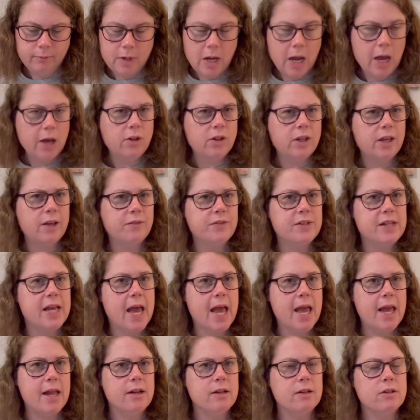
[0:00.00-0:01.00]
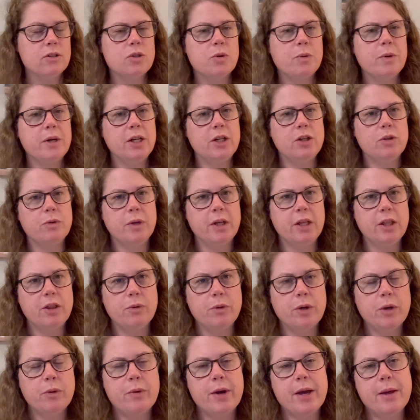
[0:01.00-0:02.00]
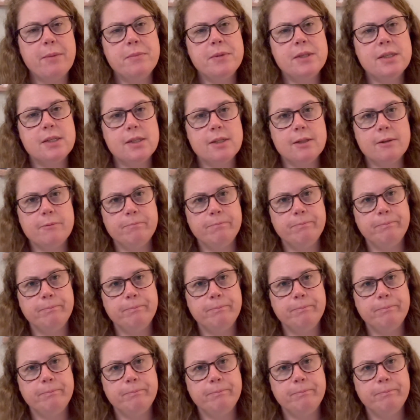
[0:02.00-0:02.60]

I only have 10 2023 WIPs.